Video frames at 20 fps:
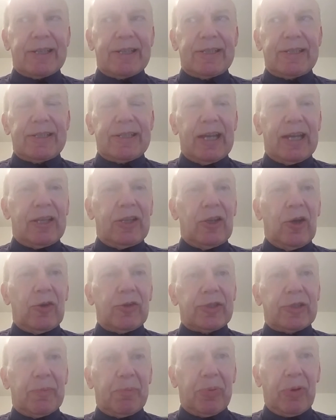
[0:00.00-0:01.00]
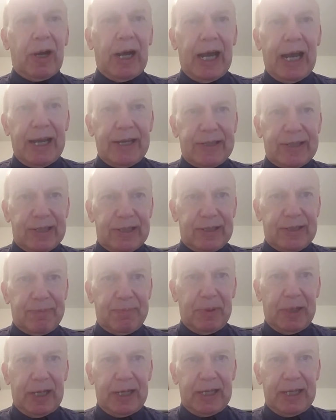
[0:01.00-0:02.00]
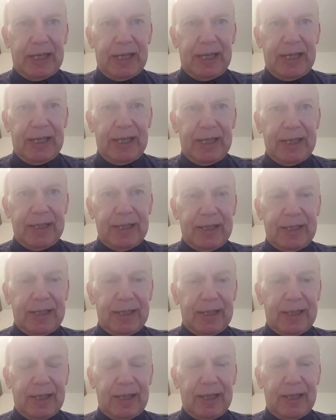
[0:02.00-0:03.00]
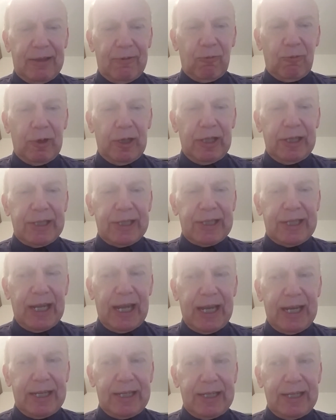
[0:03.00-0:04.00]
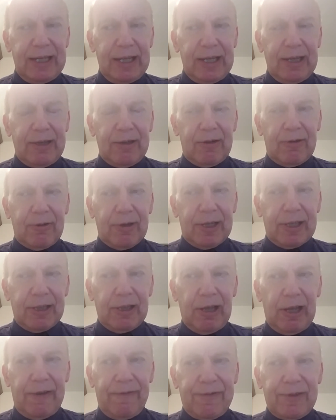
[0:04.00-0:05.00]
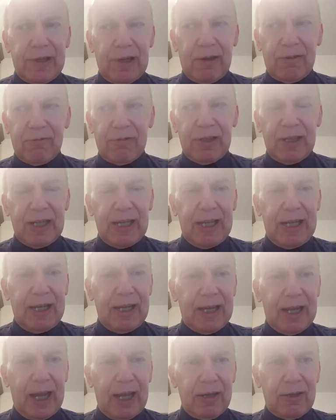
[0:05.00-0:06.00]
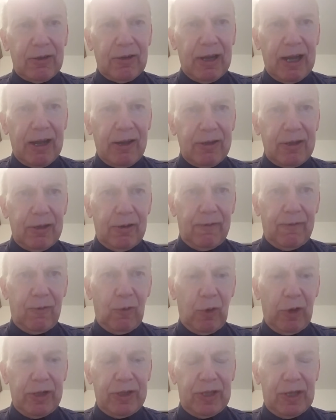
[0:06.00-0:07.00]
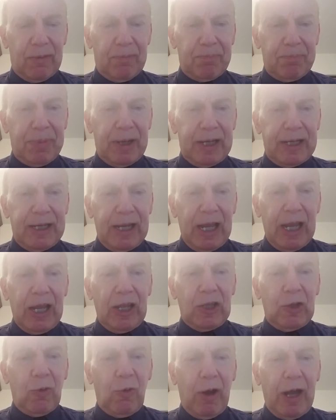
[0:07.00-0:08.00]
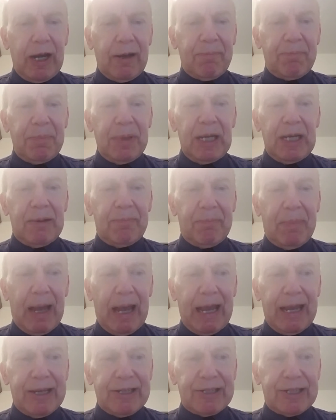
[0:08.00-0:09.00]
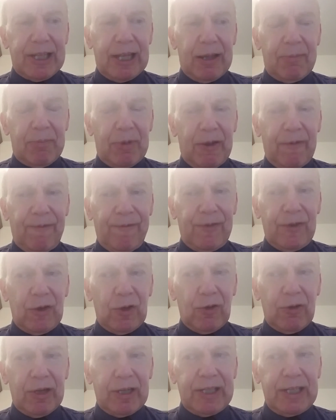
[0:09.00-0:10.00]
It said no surprises, but in real estate or in life generally, I don't know how you avoid them, but you want to minimize them if you're a